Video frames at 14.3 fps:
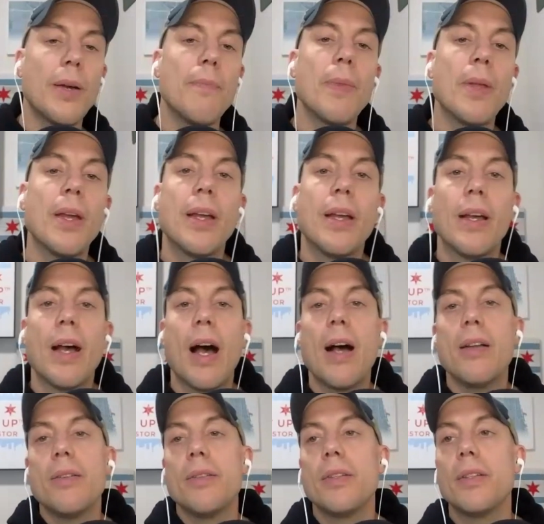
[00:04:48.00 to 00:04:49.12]
Yep.
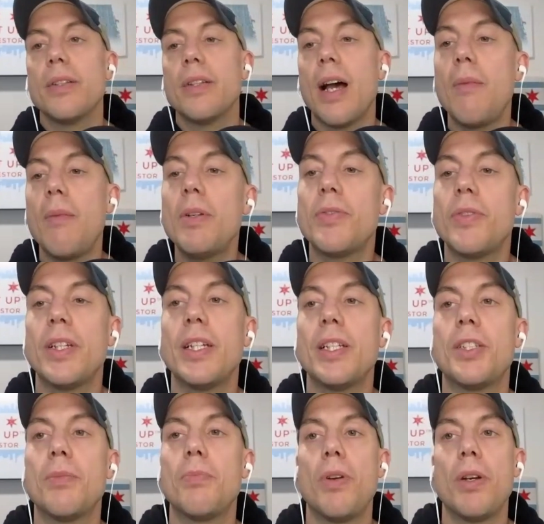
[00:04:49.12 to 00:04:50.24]
How much of it gets
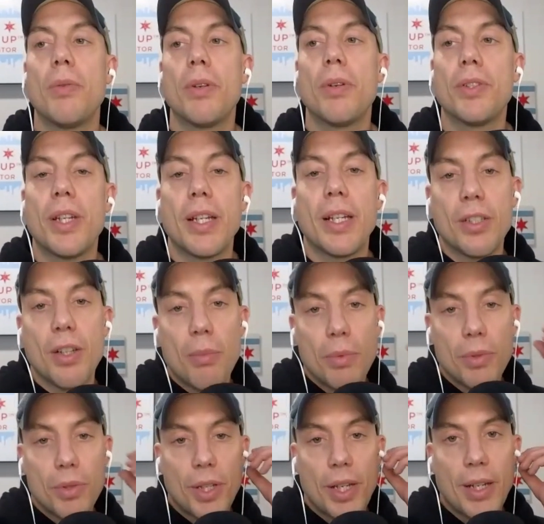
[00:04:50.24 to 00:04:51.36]
to the point where it's like, it's
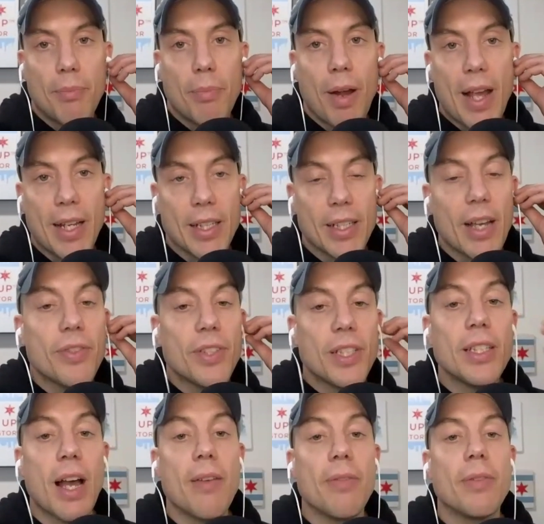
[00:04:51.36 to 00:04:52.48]
almost like bragging? Because I've
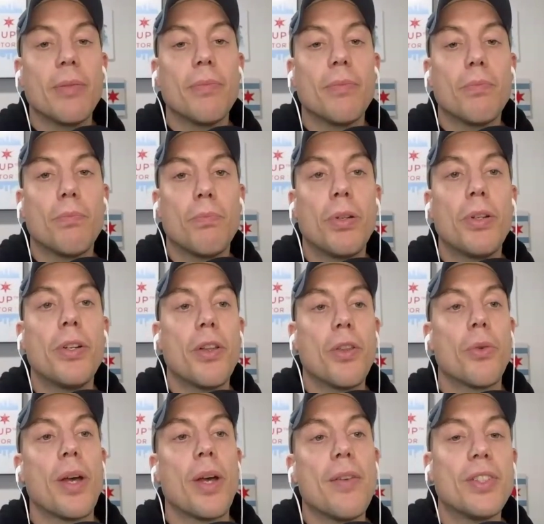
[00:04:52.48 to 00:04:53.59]
seen, I've put another
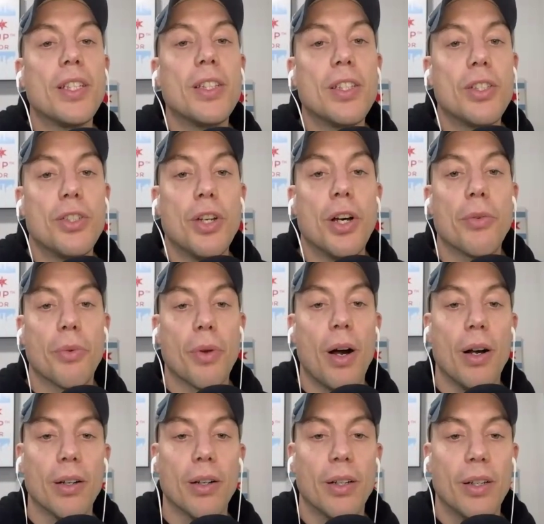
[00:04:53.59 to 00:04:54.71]
way, I've seen this done
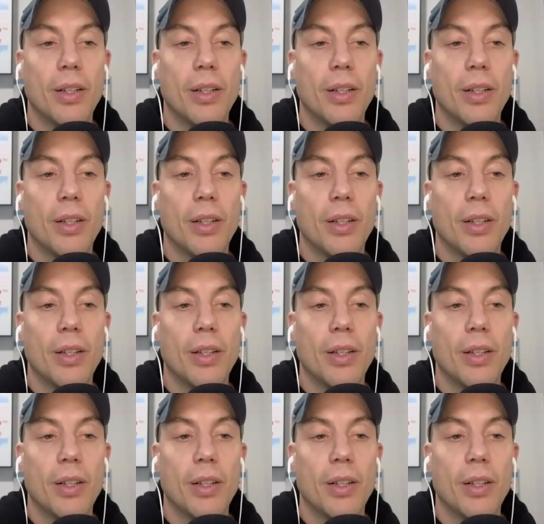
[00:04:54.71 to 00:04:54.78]
wrong,